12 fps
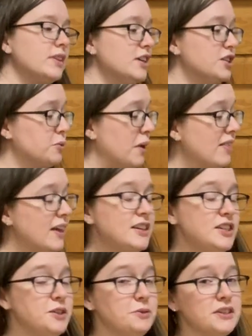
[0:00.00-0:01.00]
So I like
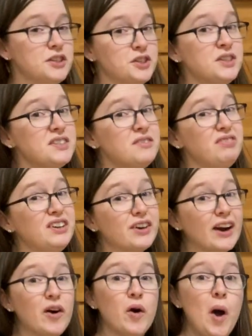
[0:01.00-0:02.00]
to do this just to figure
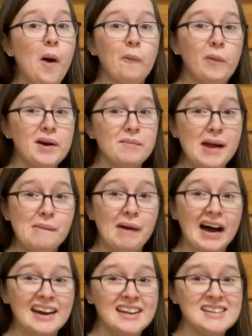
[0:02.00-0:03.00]
out where my
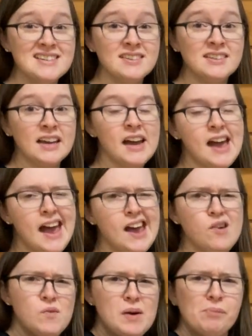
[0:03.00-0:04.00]
body is and
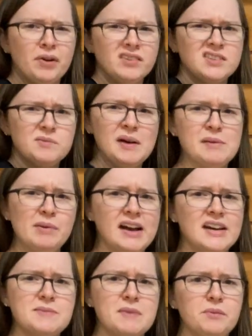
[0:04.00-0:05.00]
what parts of my
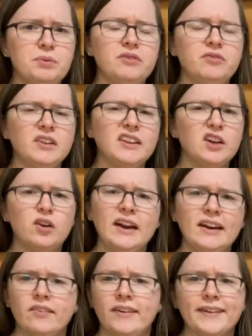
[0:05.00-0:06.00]
body might be feeling
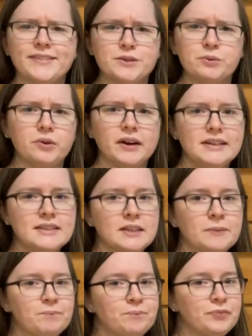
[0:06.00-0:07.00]
great or not so great.
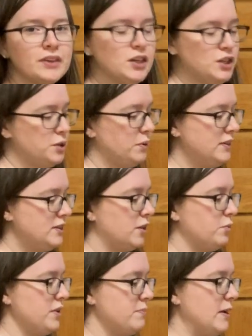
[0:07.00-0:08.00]
So I start
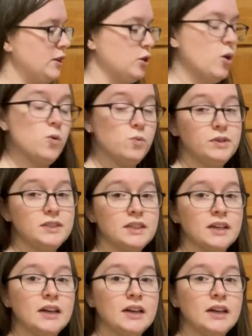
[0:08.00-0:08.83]
with my toes.